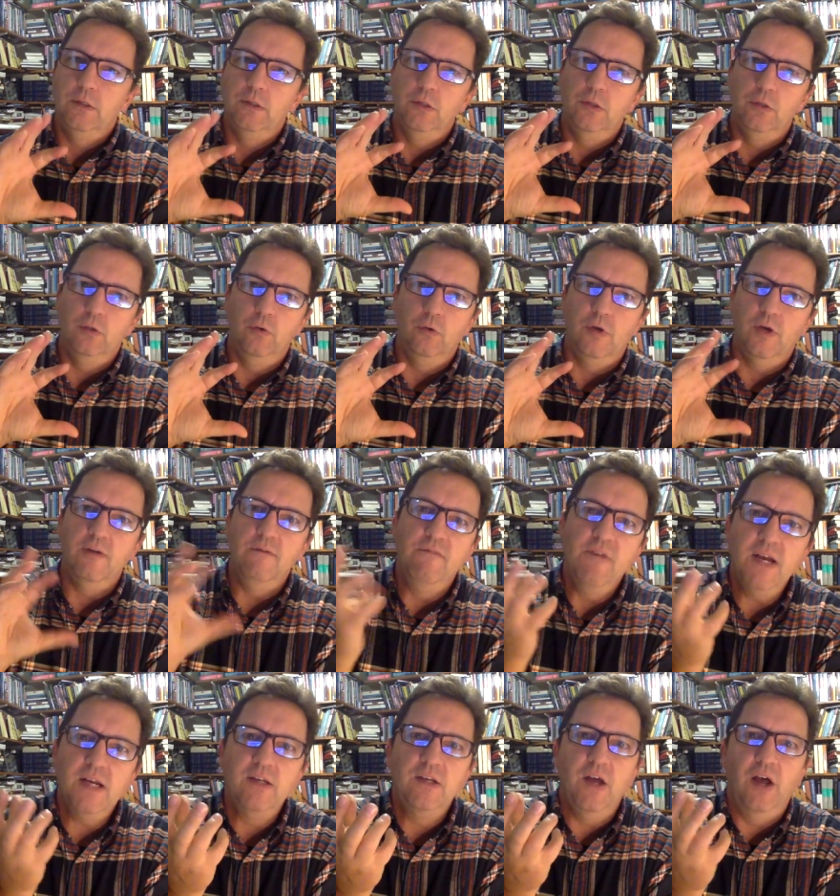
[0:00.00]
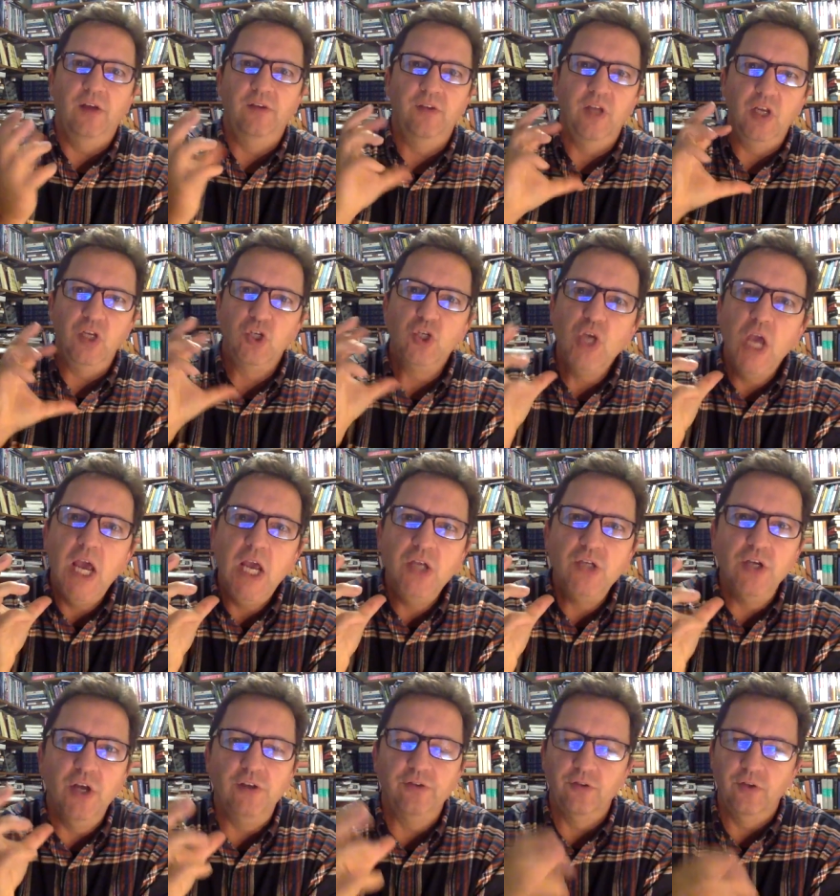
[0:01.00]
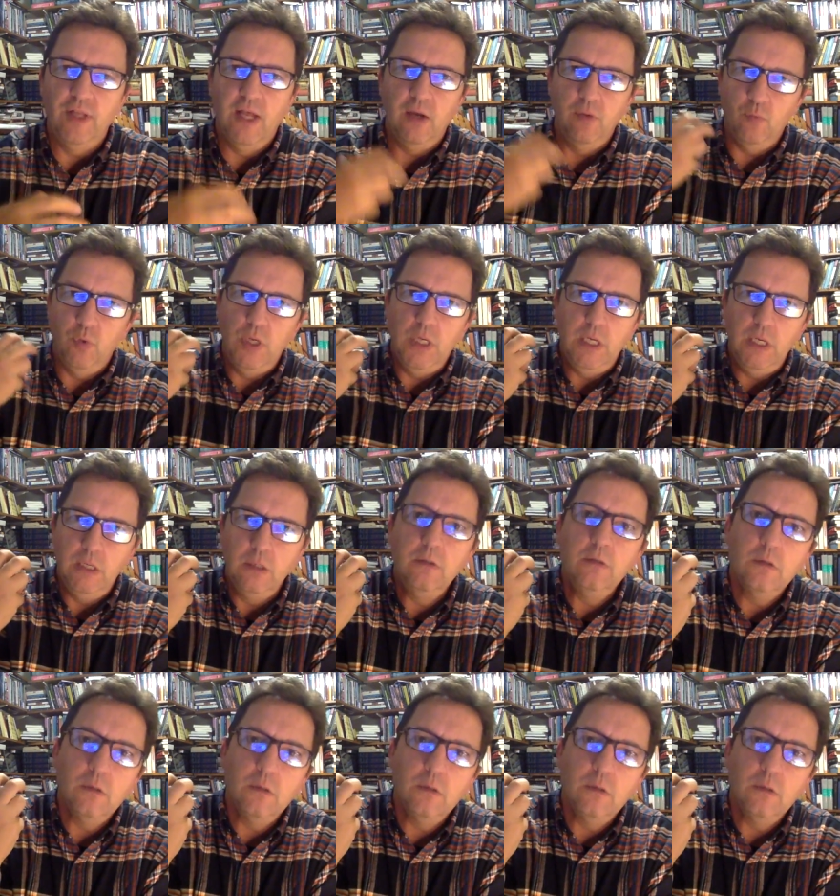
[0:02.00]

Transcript: to convict us and change us so that we